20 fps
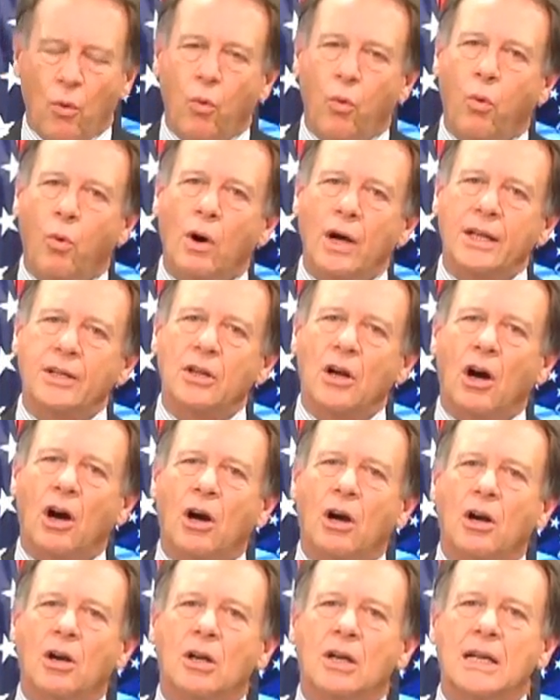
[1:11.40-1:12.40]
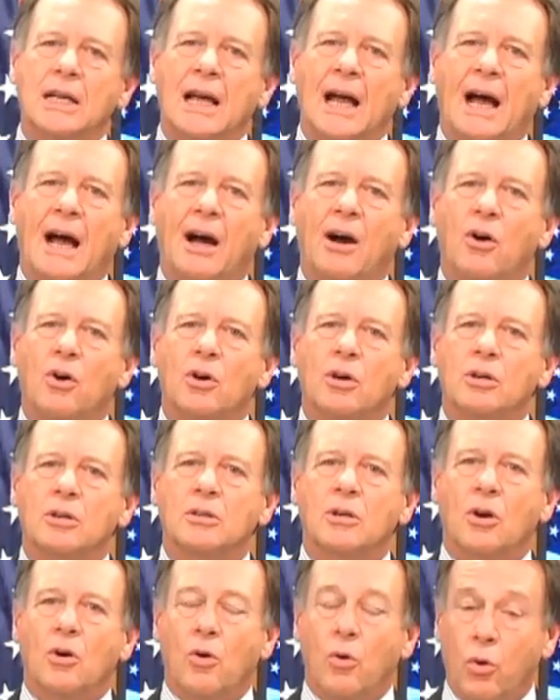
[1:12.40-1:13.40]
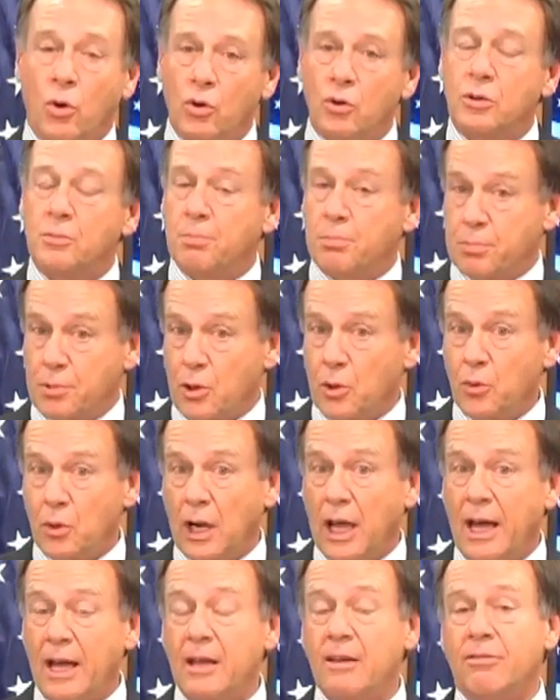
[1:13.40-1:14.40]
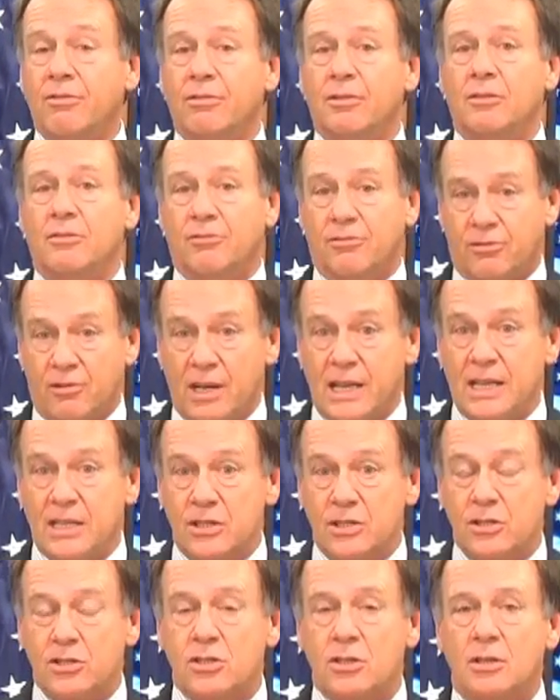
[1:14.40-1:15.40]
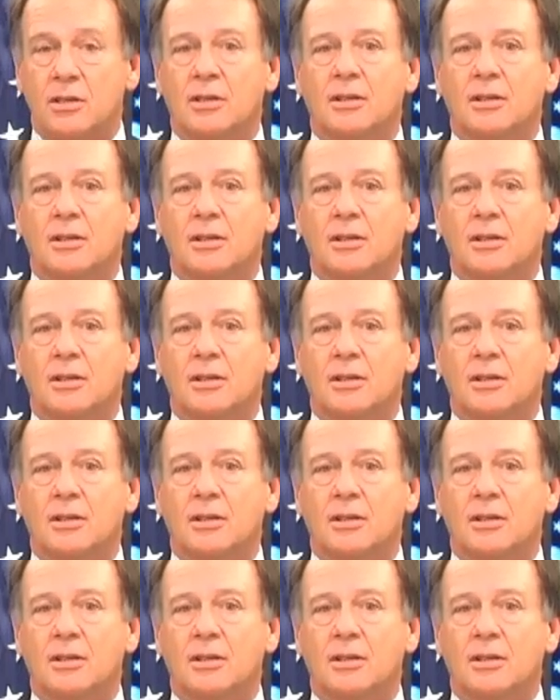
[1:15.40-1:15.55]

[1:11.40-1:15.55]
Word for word: what are our, quote, pro life friends